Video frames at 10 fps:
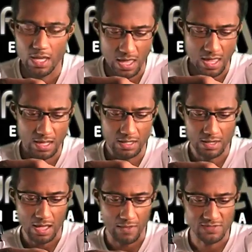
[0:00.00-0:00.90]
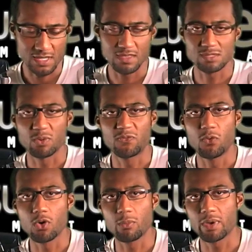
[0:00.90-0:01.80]
And I've said this
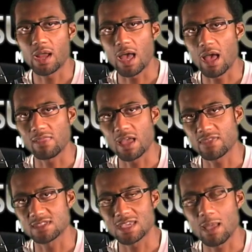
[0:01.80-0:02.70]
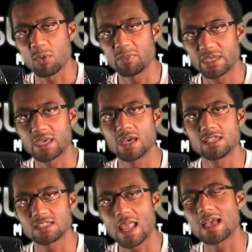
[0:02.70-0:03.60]
before, but I like this camera
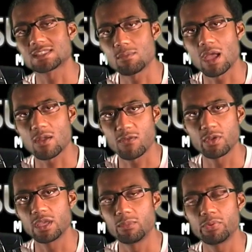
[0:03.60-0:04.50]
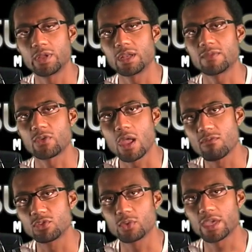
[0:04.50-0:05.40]
because it has a microphone input. And if you're
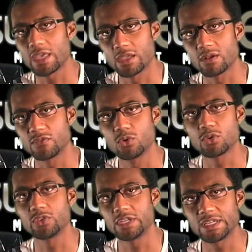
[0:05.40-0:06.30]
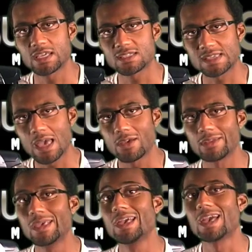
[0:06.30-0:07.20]
ever doing an interview or you need to get
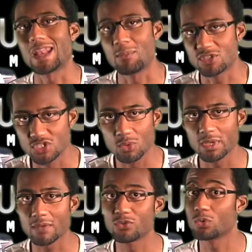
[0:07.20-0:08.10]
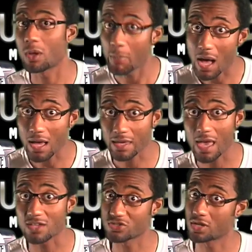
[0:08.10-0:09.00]
sound, and I'm assuming if you're doing a
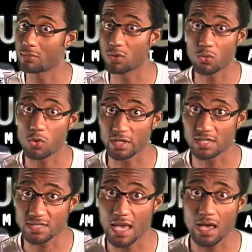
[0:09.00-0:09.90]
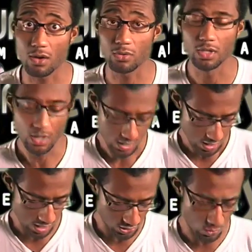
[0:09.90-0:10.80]
podcast, you're gonna be recording sound,
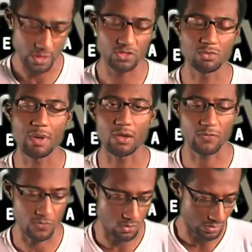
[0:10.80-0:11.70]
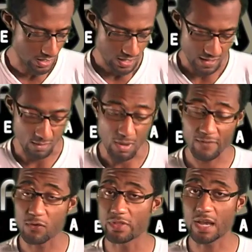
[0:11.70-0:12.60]
you wanna use a microphone. And the
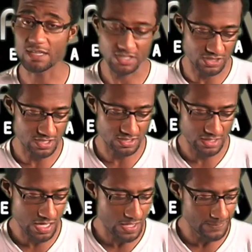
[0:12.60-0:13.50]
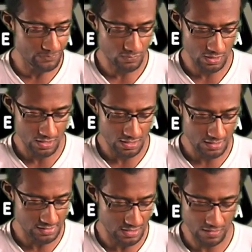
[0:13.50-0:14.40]
microphone that I suggest you get
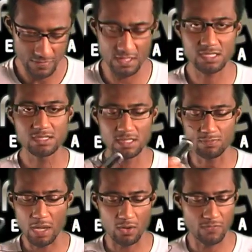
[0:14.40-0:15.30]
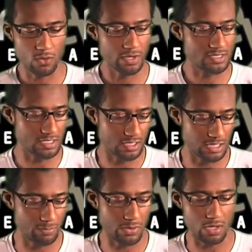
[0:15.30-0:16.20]
is this microphone. It's a
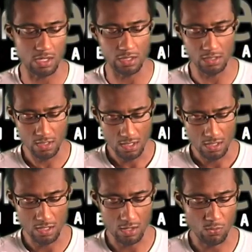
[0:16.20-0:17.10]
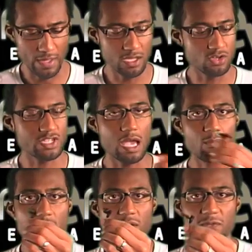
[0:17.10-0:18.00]
clip-on Radio
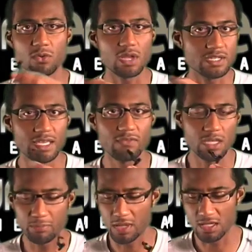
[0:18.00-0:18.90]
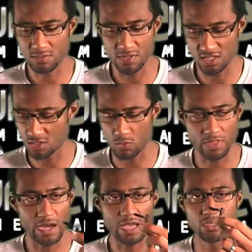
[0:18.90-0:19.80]
Shack microphone, not to give any plugs, but this is the
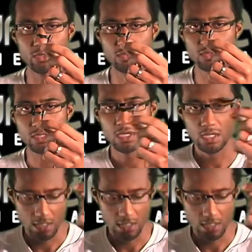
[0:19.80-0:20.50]
one that I use.